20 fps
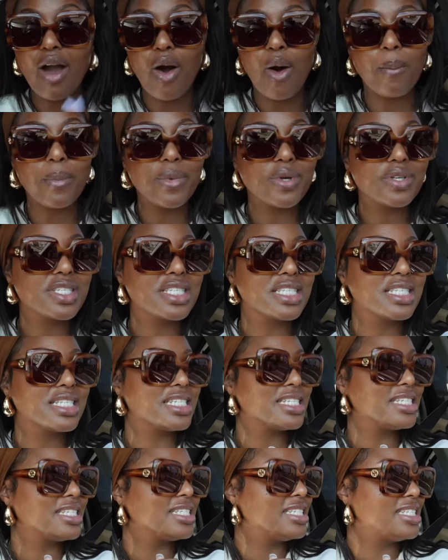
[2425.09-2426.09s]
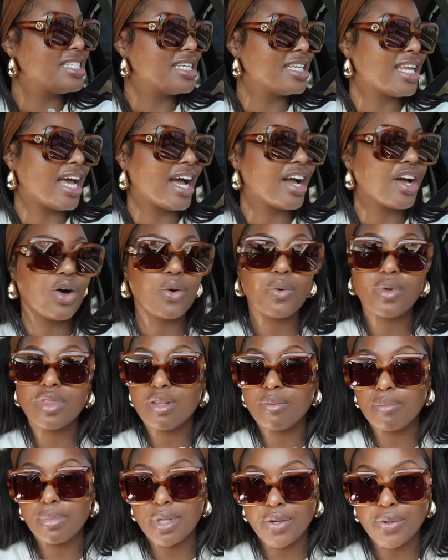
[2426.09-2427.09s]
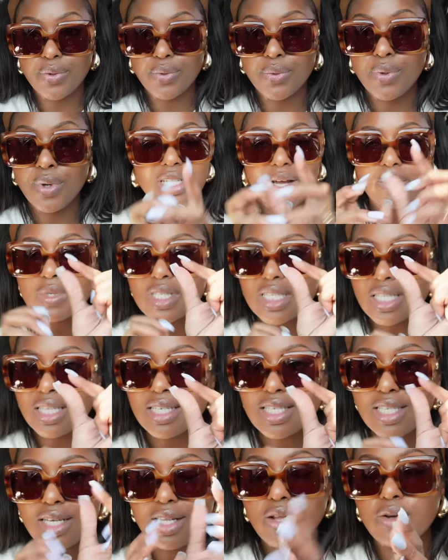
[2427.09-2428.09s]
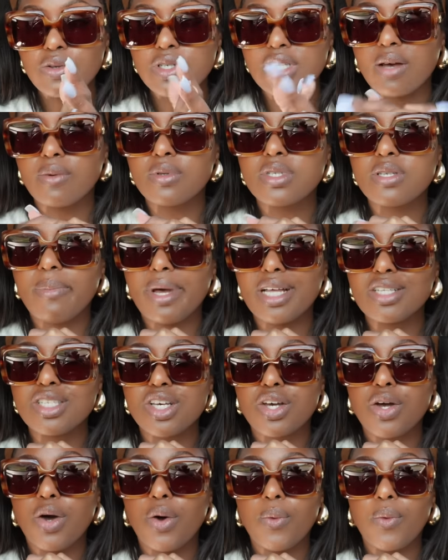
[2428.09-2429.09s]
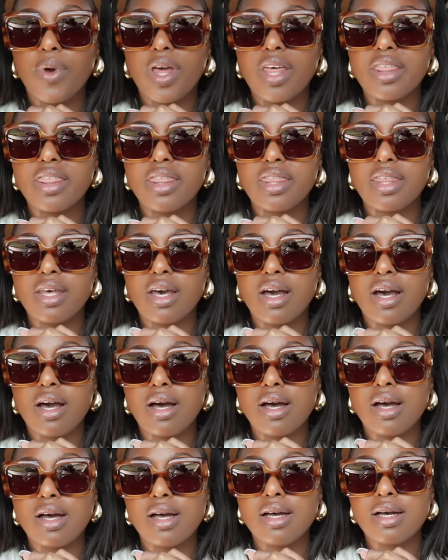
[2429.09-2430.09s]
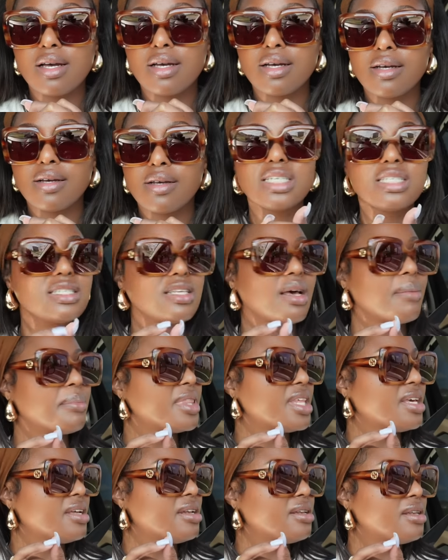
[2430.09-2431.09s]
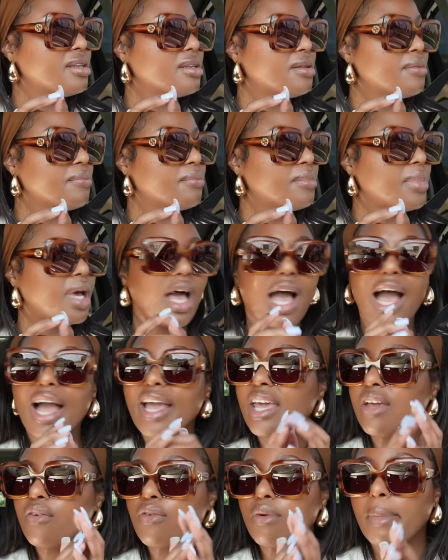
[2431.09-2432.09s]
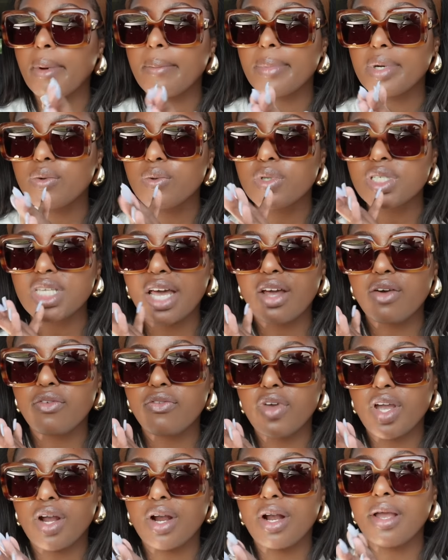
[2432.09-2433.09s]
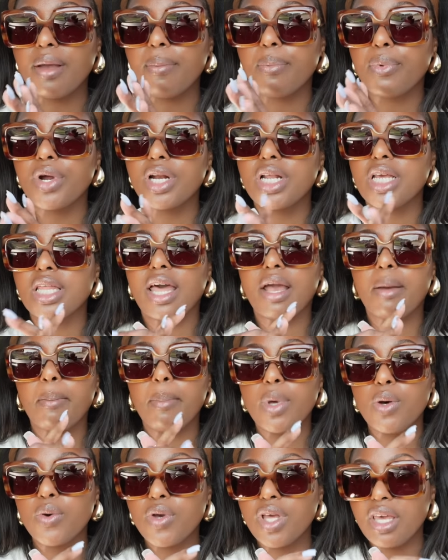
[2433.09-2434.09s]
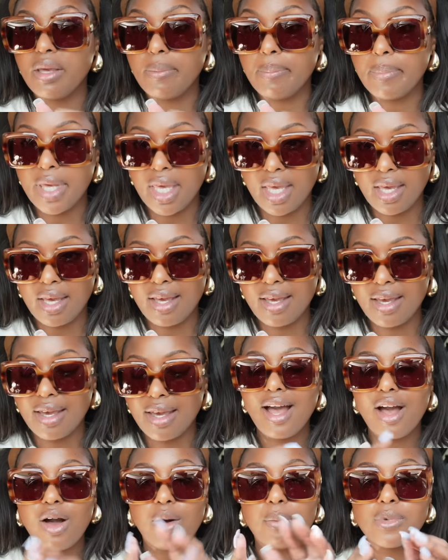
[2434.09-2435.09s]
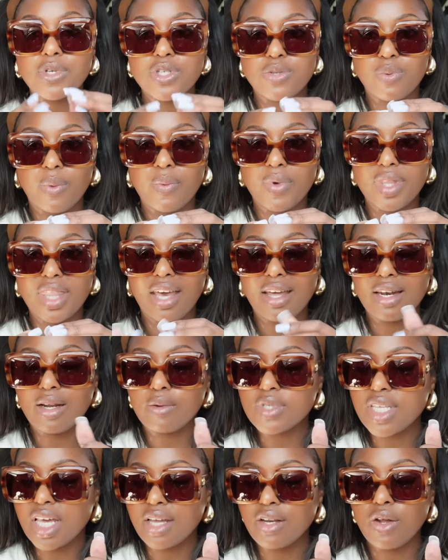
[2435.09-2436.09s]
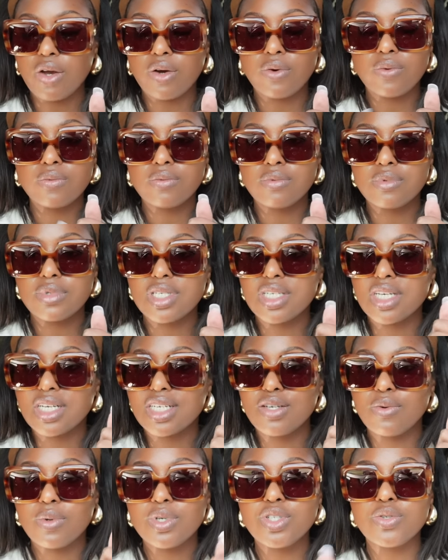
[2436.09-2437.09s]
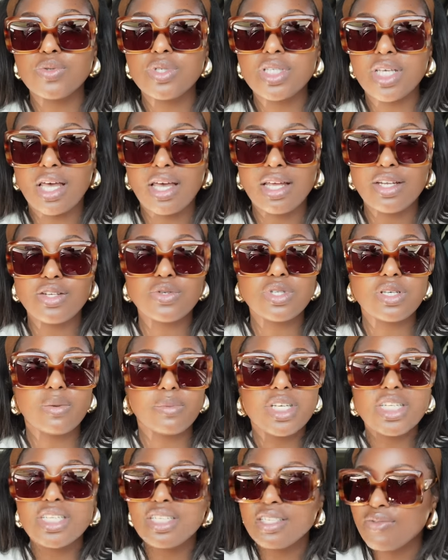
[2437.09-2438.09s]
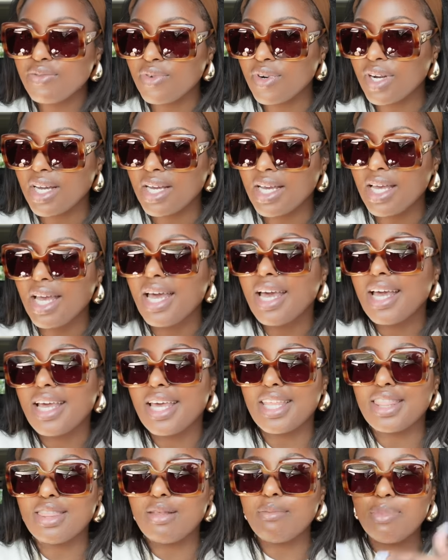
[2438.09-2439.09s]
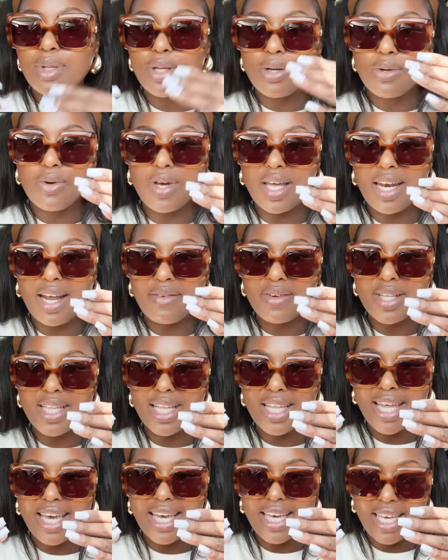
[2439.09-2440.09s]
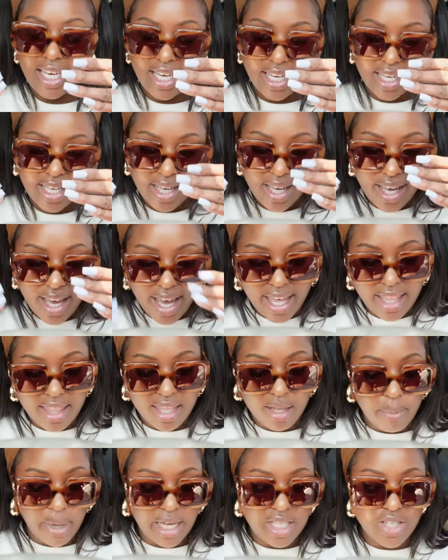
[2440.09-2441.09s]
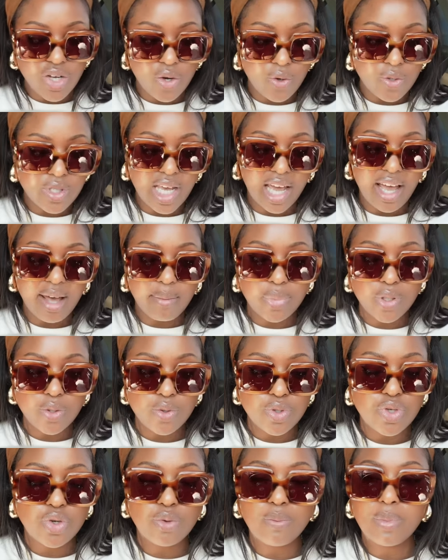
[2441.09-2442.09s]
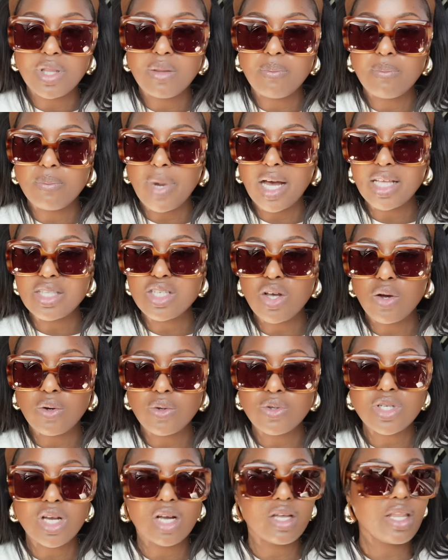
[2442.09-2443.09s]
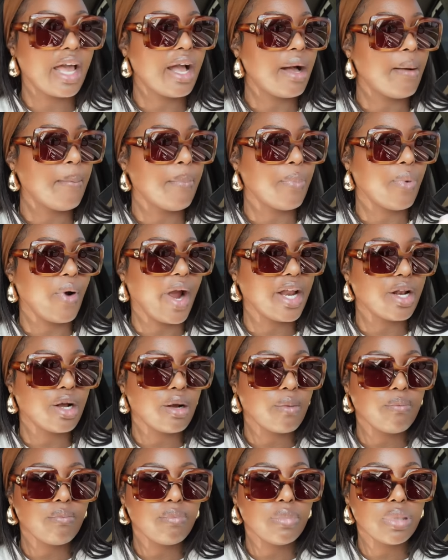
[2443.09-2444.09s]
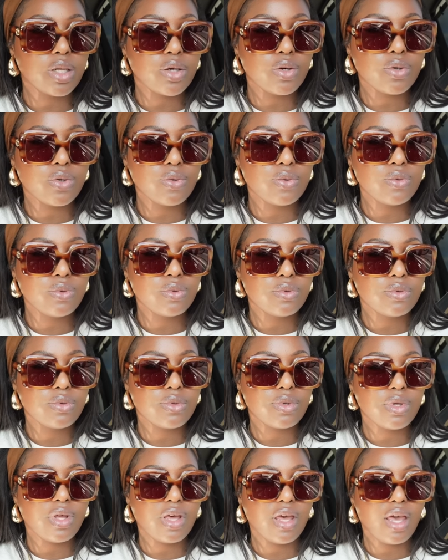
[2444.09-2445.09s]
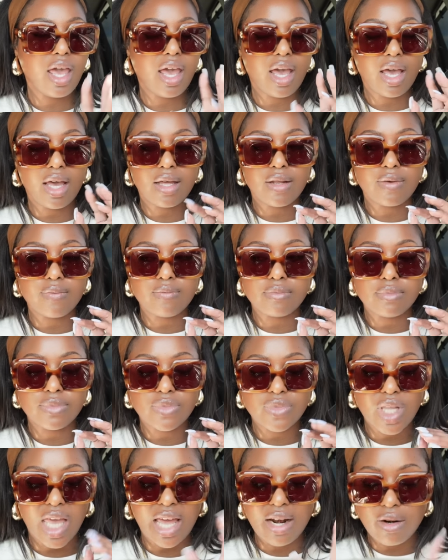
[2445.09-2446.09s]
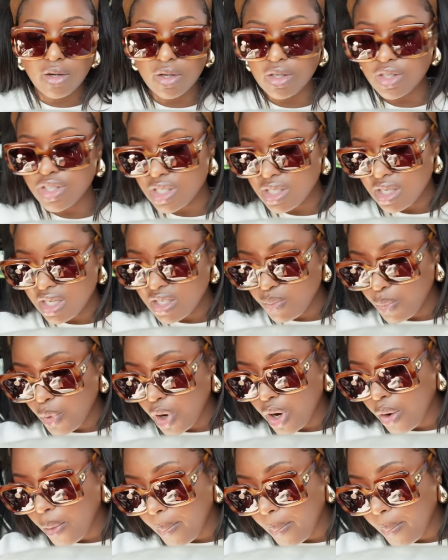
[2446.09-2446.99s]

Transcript: almost did not go with the blue. I was this close. I was about to go with something, but I can't remember. It was like a very pretty, like milky pink. I almost went with that and I was like, no, stick to what you said, do something different, get the blue, and I really like it. And then my toes, I got blue too, but my toes are like a brighter blue, and I don't know, it just looks more